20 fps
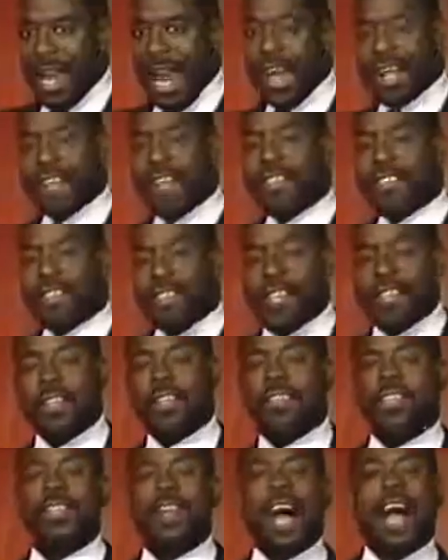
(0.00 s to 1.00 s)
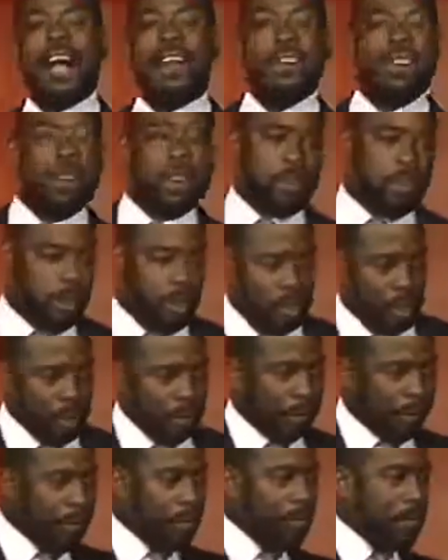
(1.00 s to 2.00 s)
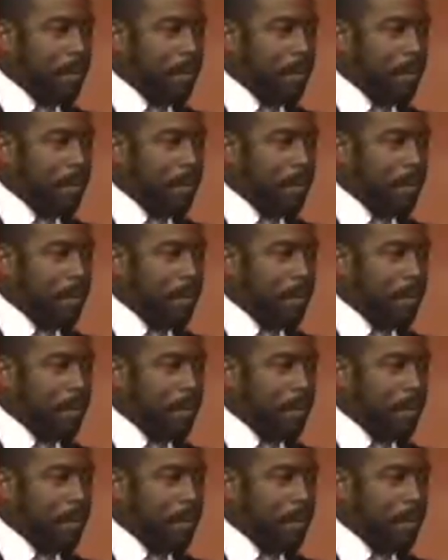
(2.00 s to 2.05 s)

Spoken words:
I continue to knock on doors.